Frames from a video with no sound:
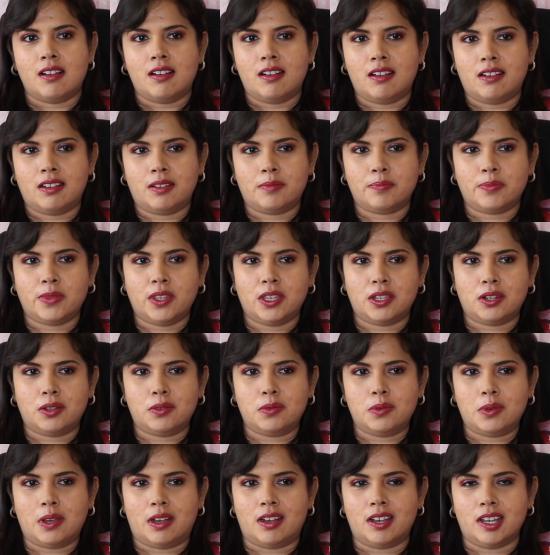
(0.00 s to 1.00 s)
Um, you know,
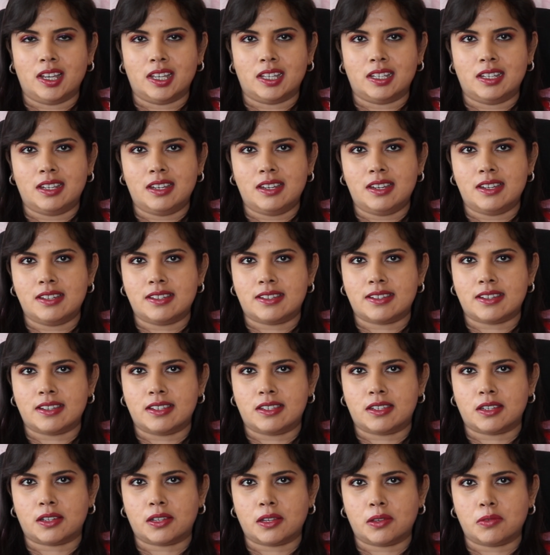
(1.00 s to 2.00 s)
I intend
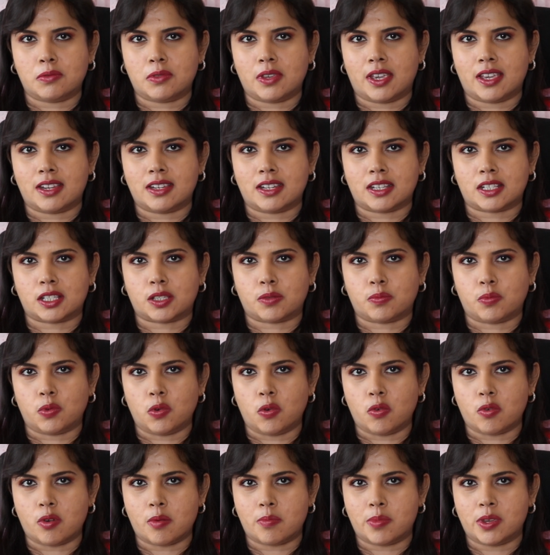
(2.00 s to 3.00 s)
to go there and
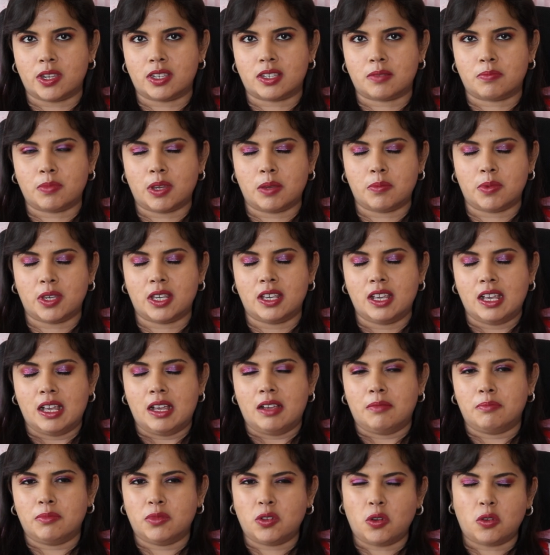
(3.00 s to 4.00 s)
explore a bit. Maybe
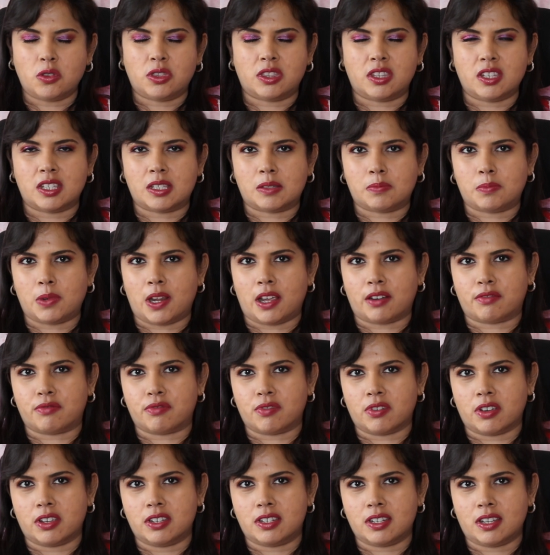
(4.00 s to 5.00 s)
not this Black
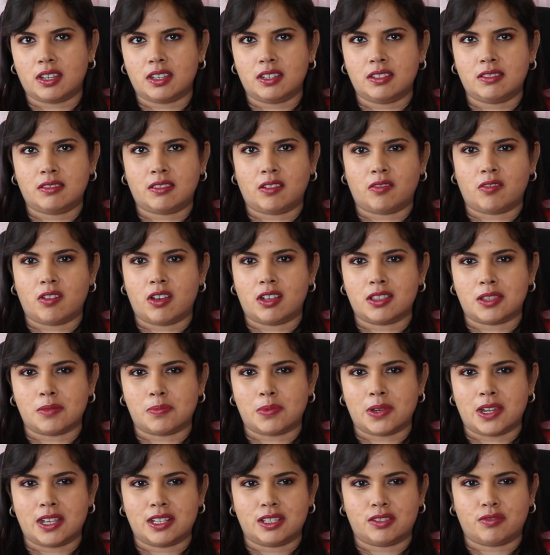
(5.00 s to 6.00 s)
Friday. There are other
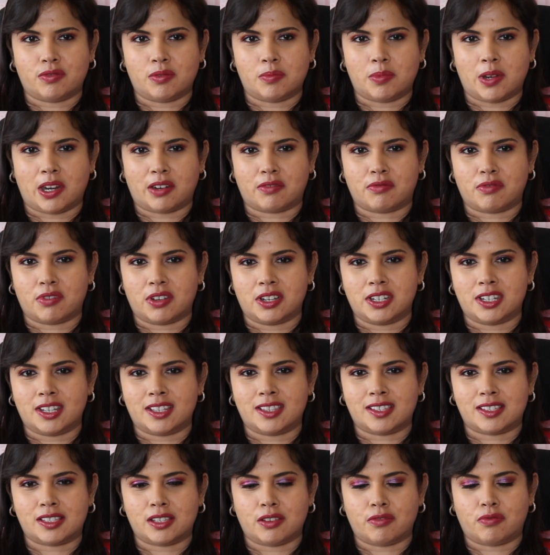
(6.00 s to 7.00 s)
plans for Black Friday
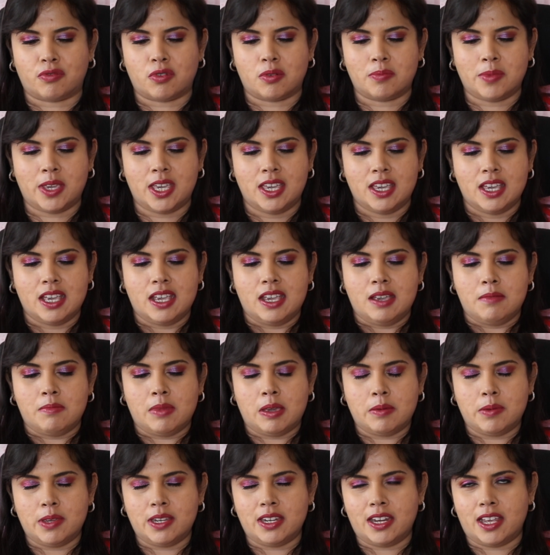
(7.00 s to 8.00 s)
this year for me.
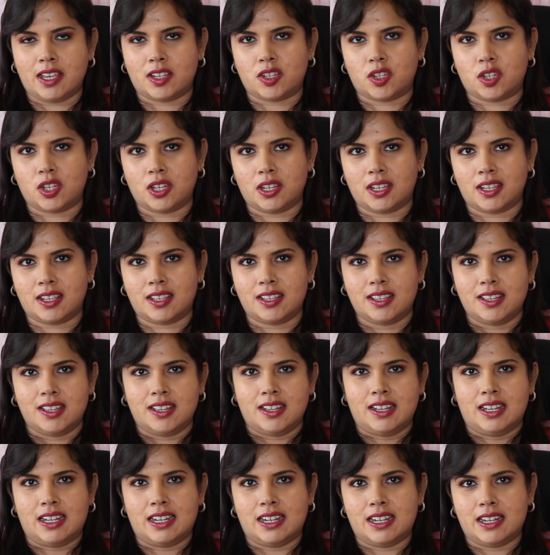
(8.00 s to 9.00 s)
Maybe next year.
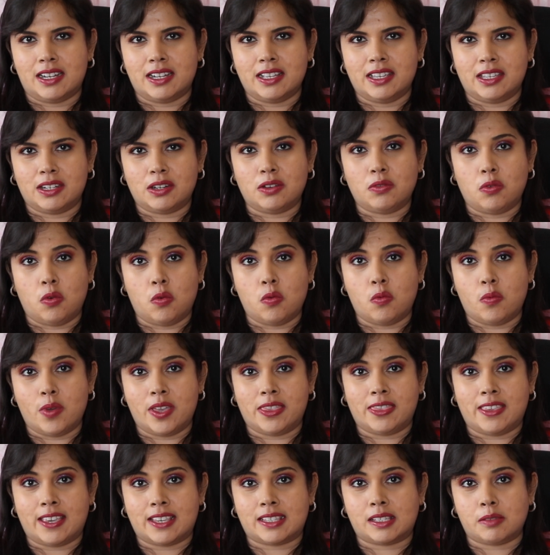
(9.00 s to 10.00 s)
Uh, you know, or
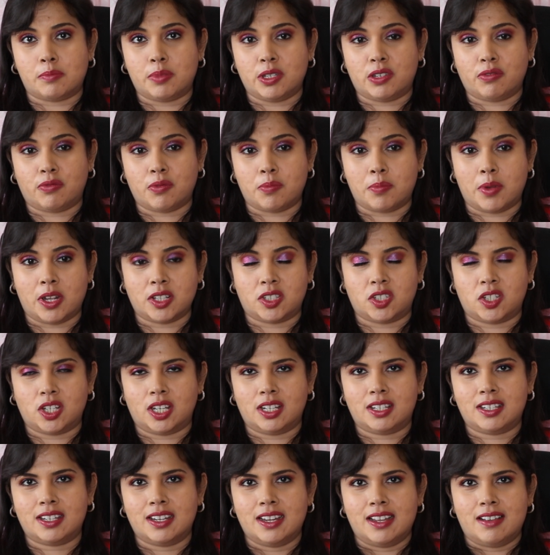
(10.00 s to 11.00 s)
when there's a bit of a
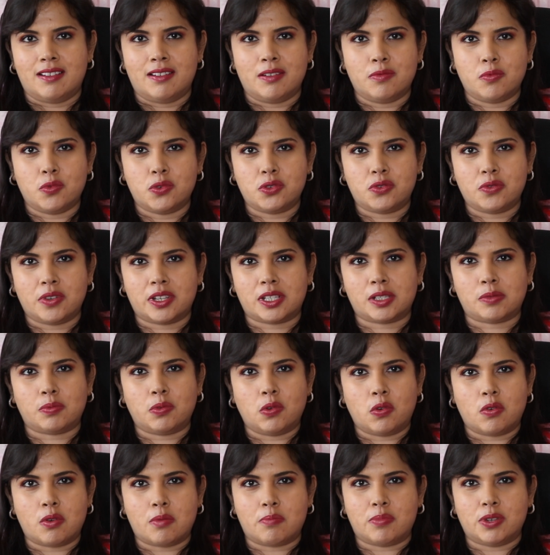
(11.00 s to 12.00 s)
budget, I want to
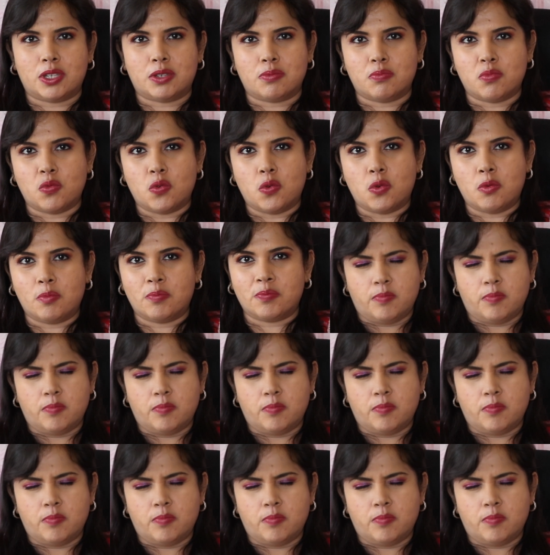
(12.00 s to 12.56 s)
explore a bit more.